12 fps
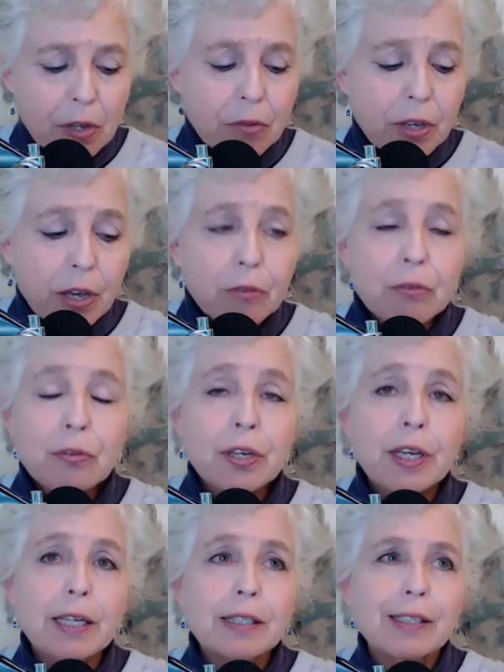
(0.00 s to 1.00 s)
The other
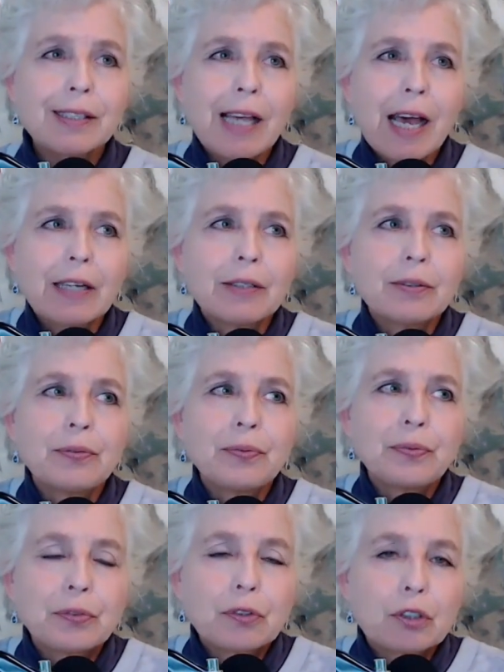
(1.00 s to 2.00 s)
thing is that
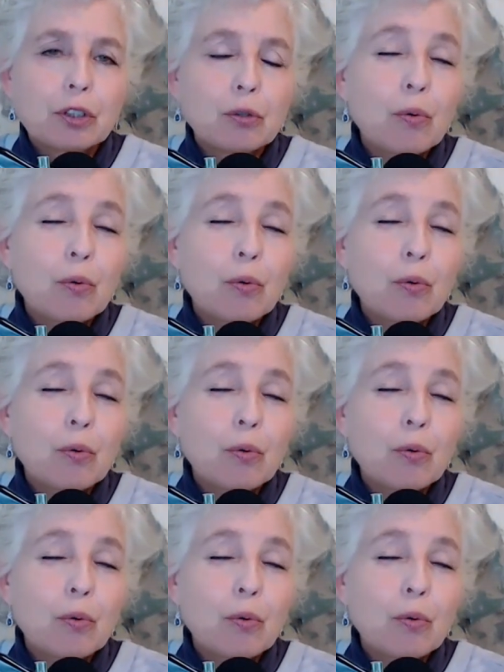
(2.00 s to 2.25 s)
the